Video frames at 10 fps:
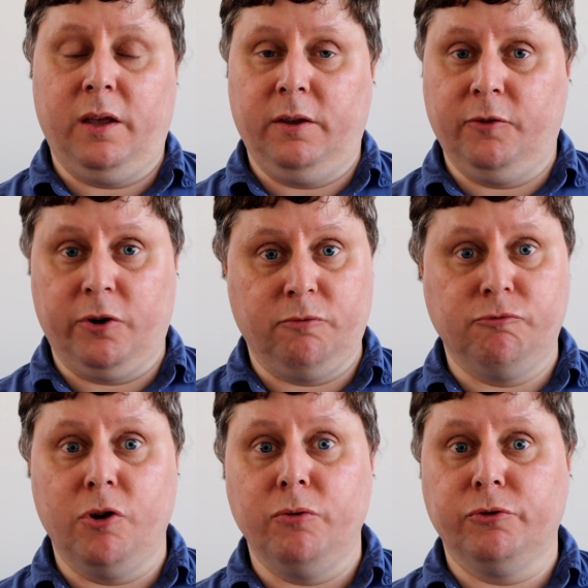you've got a
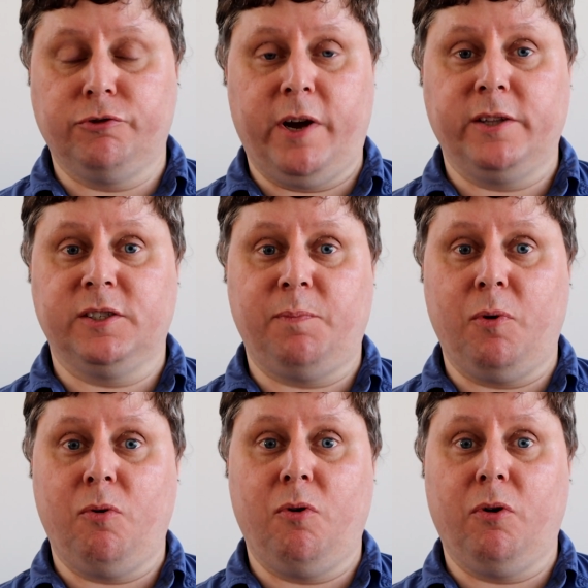rune
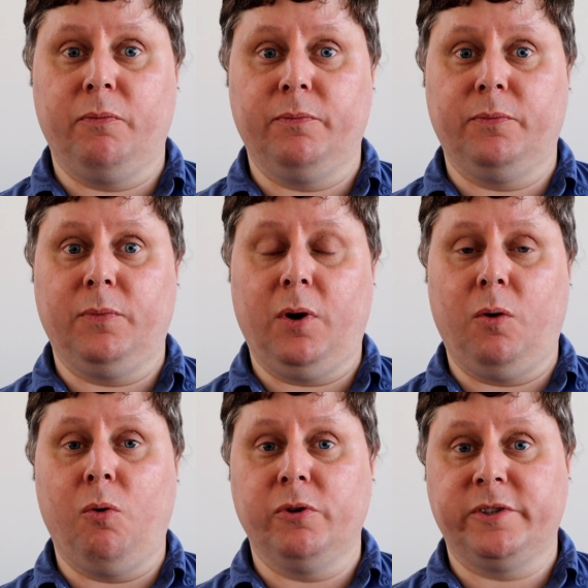transport.
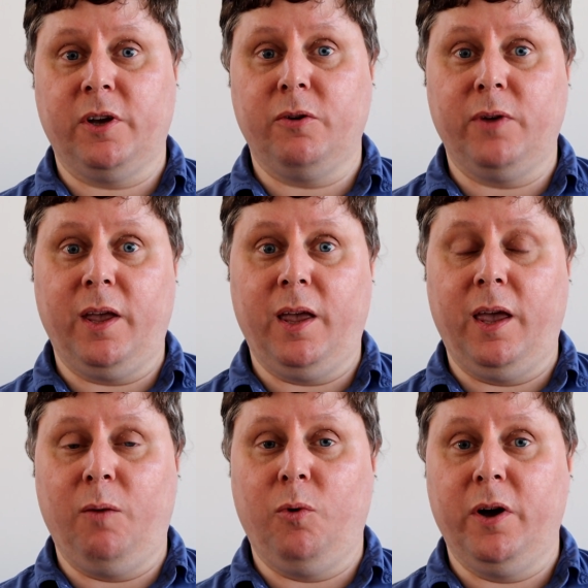Also,
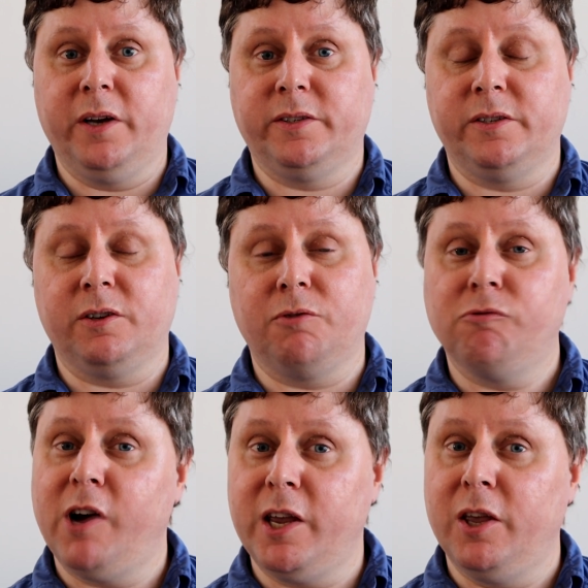it works as a
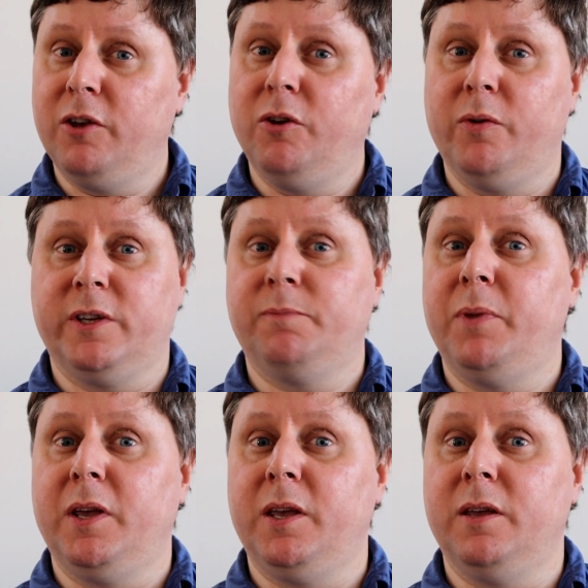great
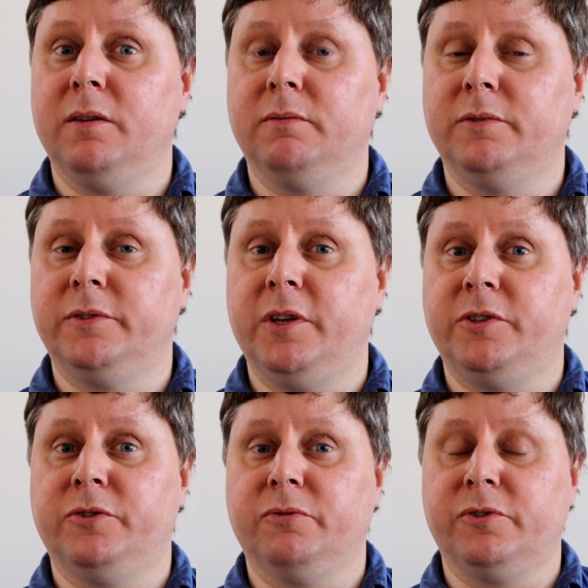USB
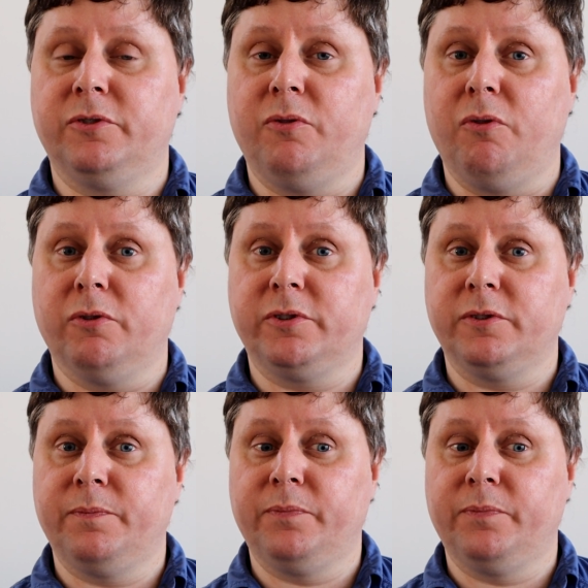digital source.